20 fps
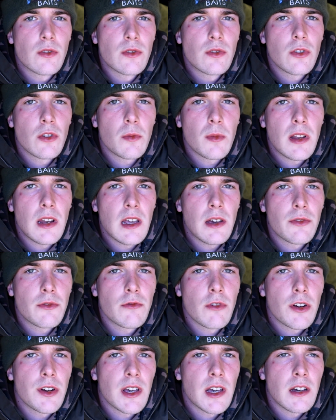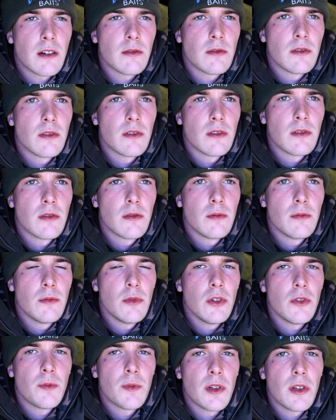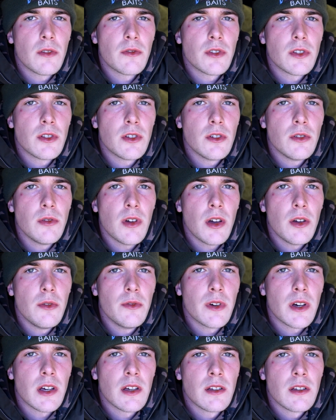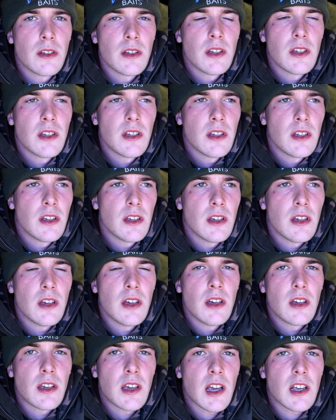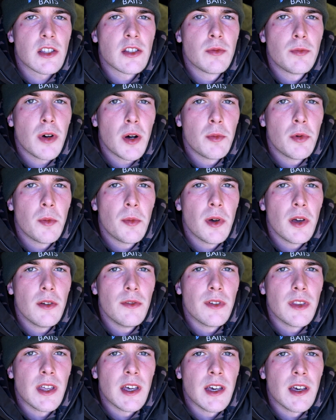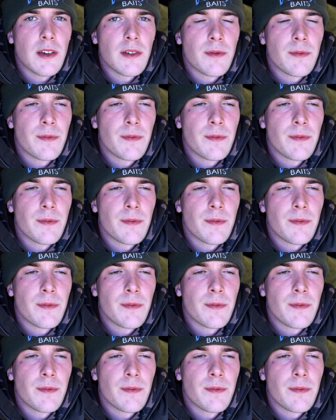took my left rod out, moved my other two over and cast a pop-up over there.